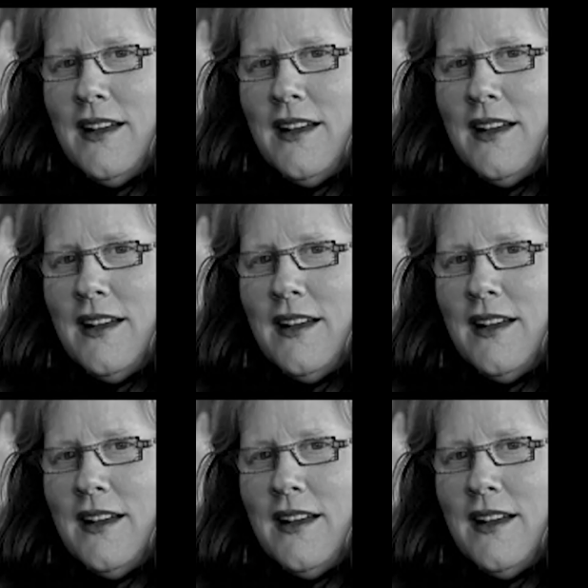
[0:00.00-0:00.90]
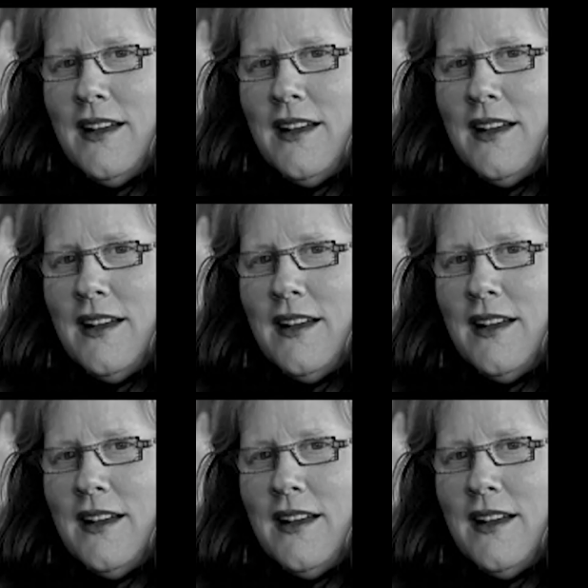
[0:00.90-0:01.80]

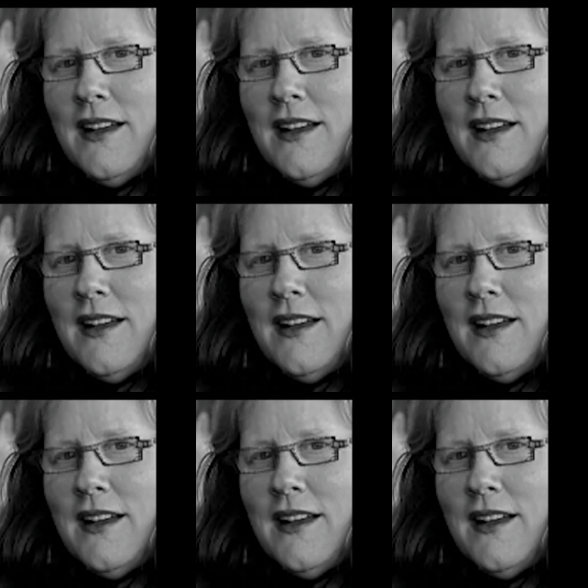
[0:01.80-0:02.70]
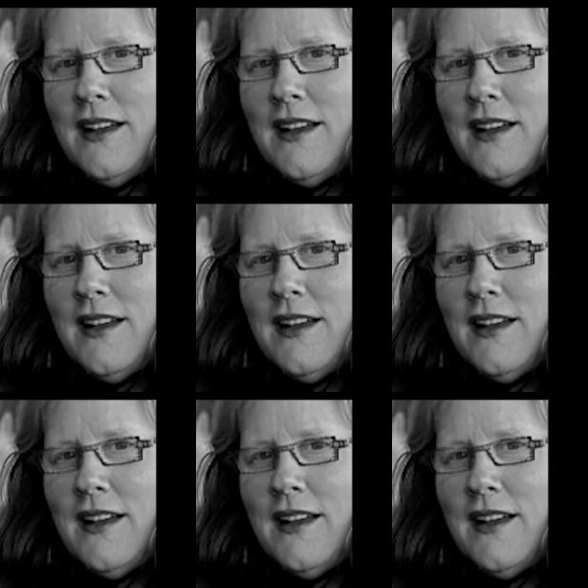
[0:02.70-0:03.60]

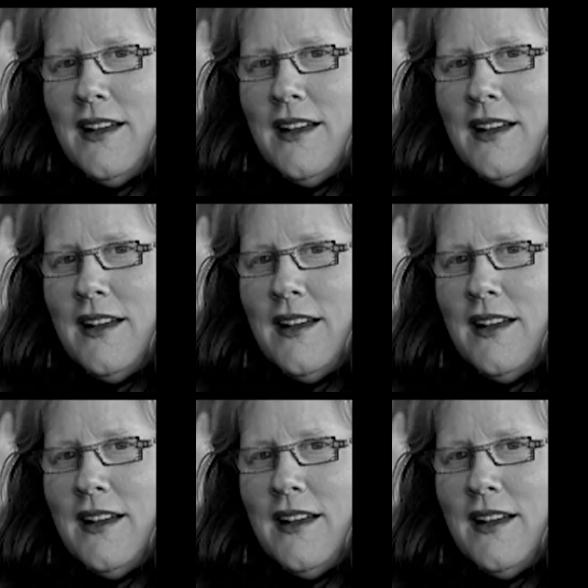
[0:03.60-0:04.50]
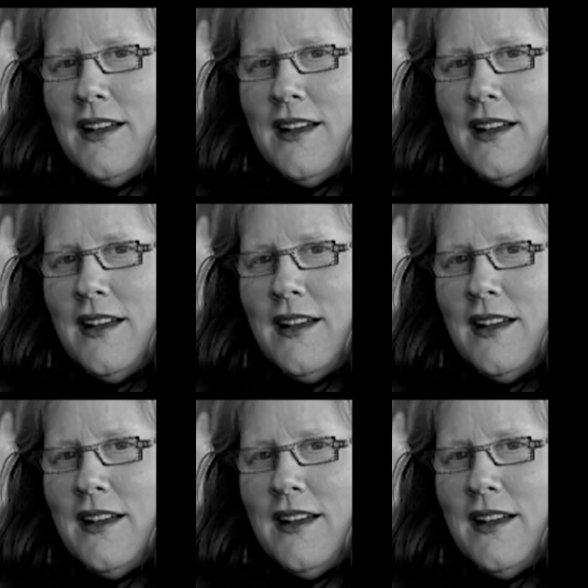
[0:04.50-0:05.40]

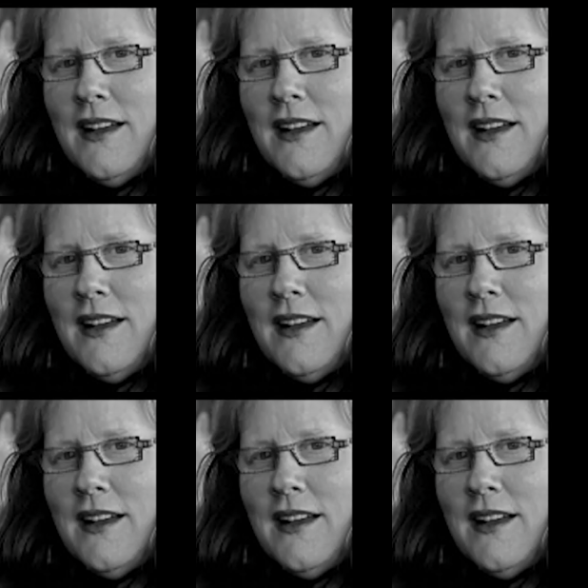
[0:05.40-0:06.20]
[no speech]